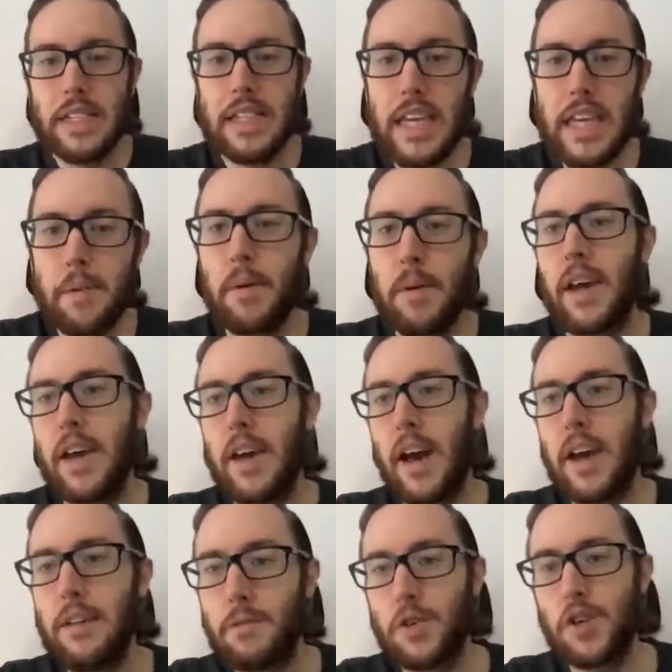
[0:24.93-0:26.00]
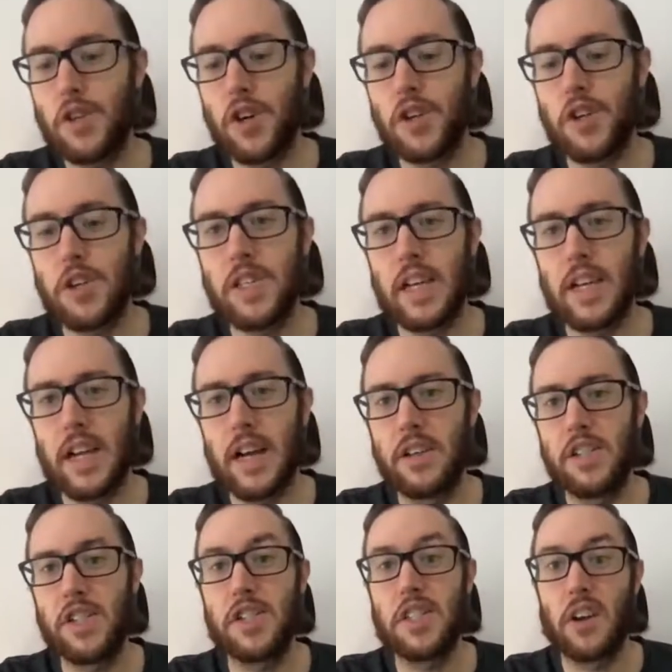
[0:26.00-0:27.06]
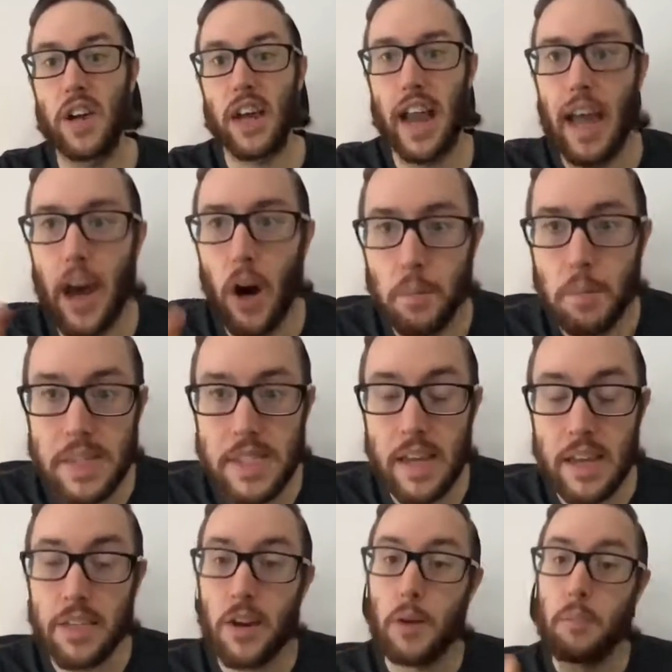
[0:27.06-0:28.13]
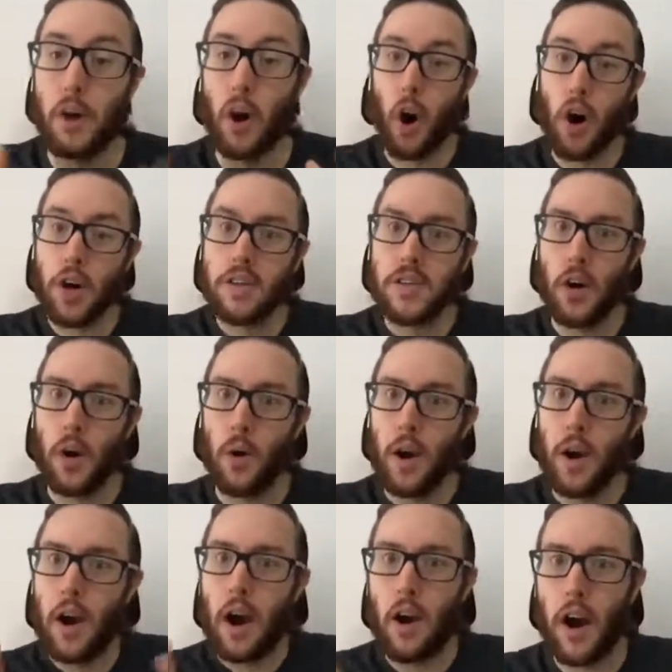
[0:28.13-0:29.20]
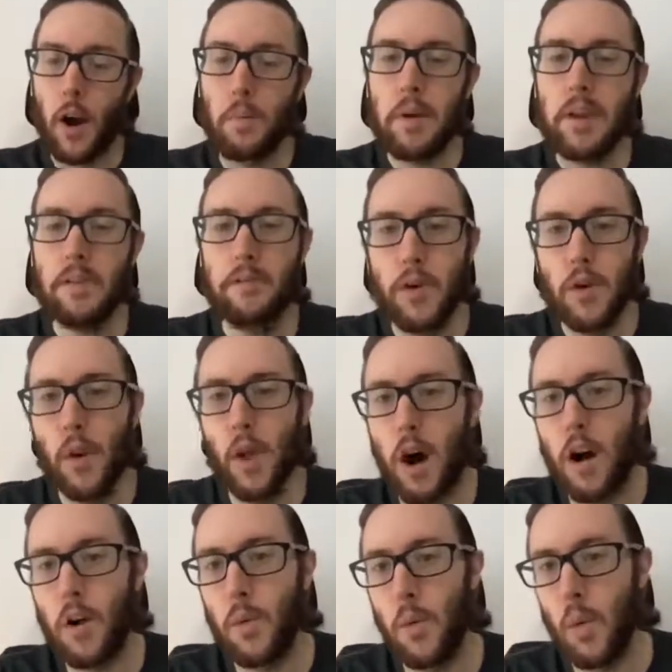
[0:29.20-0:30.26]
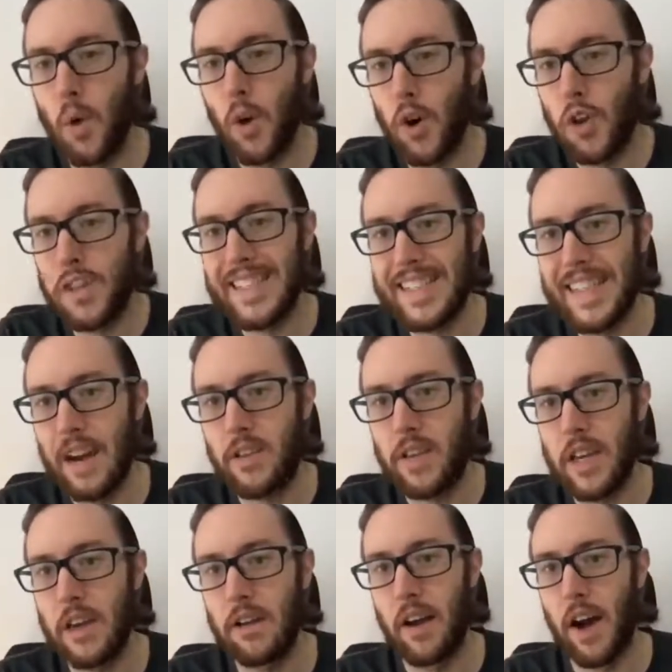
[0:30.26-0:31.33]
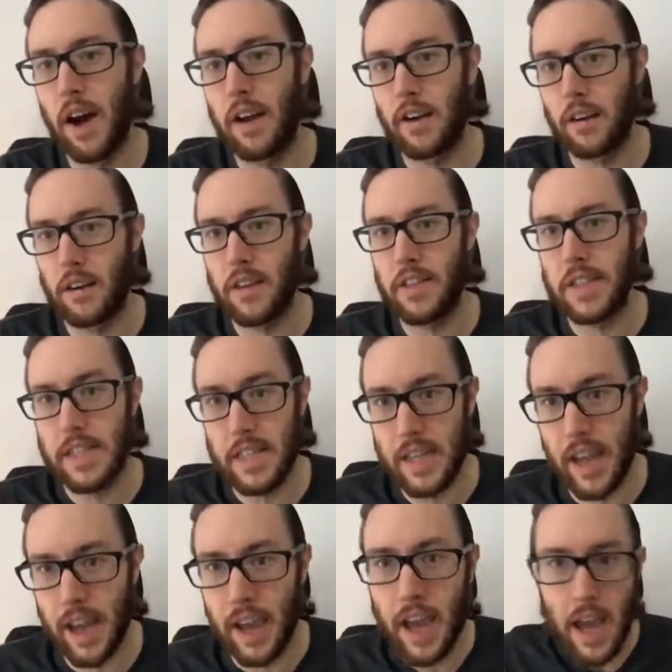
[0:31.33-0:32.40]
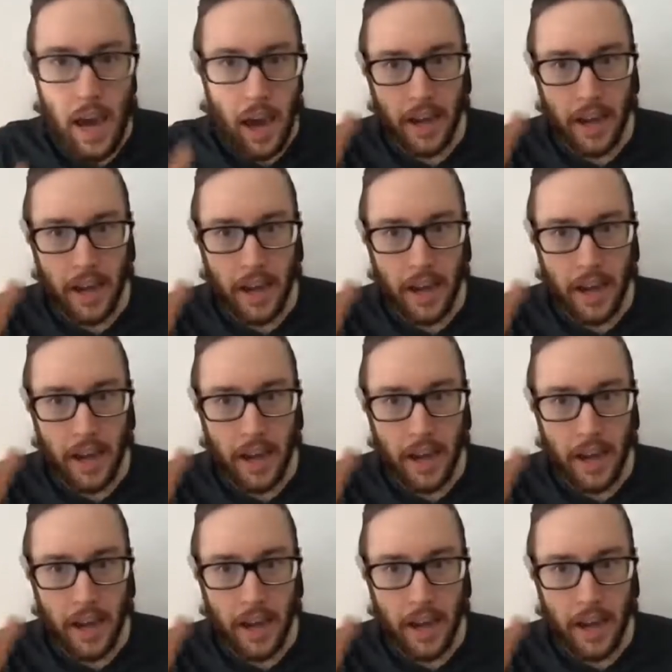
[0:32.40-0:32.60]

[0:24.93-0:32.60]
deep infrastructure technologies that are going to help us get there, but also are helping fuel our world down here on Earth today.